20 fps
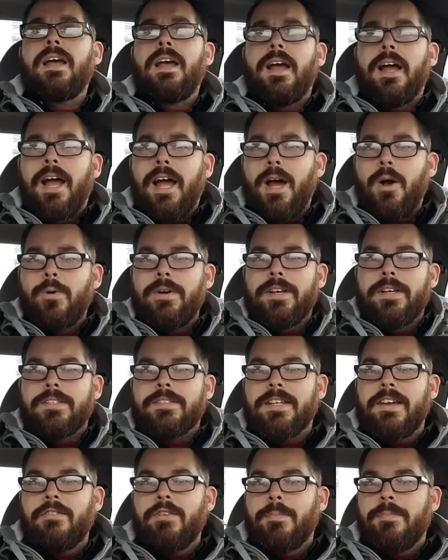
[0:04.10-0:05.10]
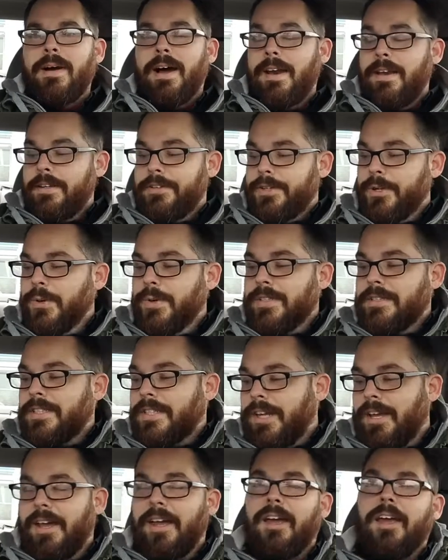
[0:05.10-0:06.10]
How is everybody doing
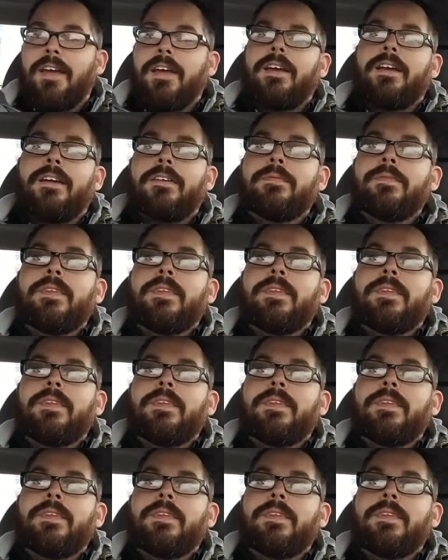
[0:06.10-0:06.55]
today?